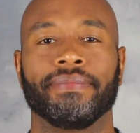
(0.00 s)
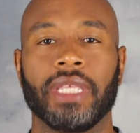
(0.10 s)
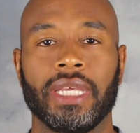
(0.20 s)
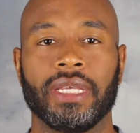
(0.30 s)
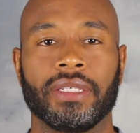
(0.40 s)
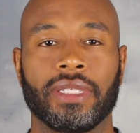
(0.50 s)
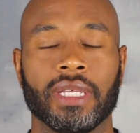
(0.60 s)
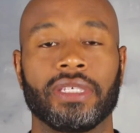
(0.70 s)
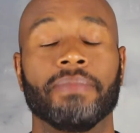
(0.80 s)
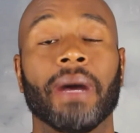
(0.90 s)
is
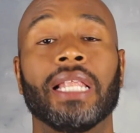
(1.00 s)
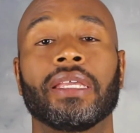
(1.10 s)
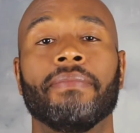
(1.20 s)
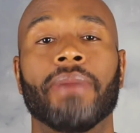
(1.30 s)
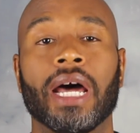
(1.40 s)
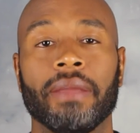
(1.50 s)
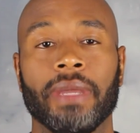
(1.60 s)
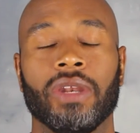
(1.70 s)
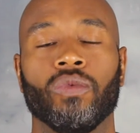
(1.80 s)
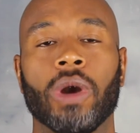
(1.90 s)
the symbolic
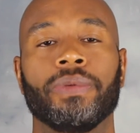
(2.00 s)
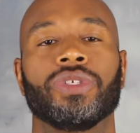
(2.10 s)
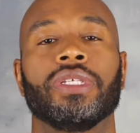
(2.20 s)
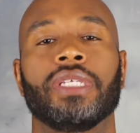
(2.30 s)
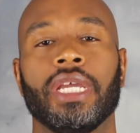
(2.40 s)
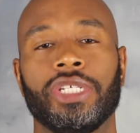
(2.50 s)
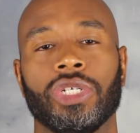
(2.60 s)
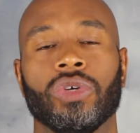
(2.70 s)
embodiment, representation,